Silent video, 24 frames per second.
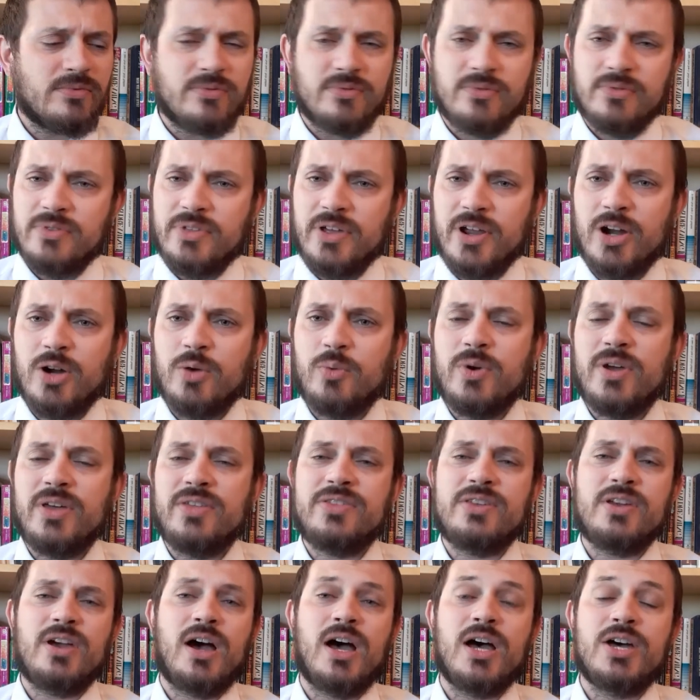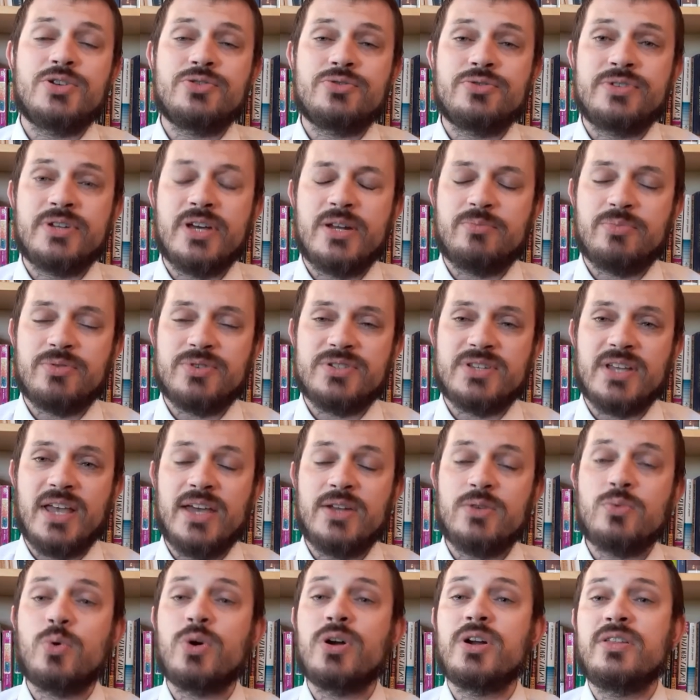there with you
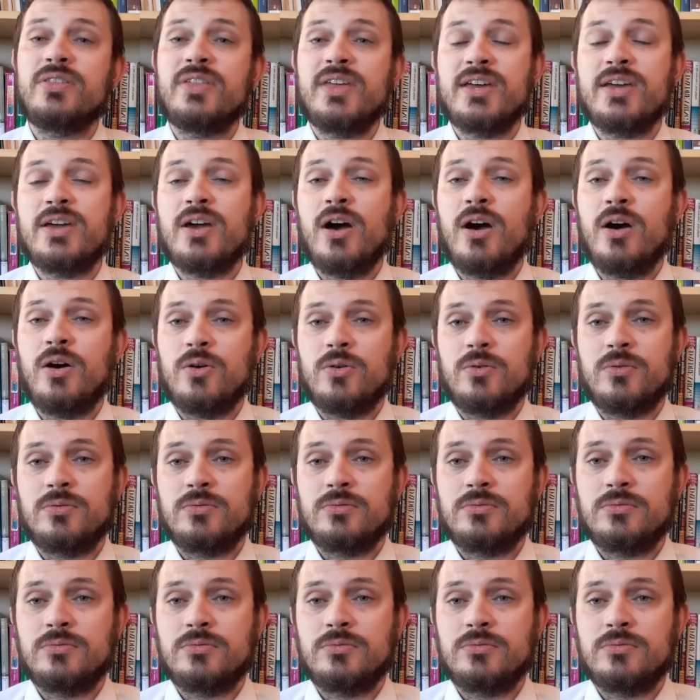110%? Where do they go?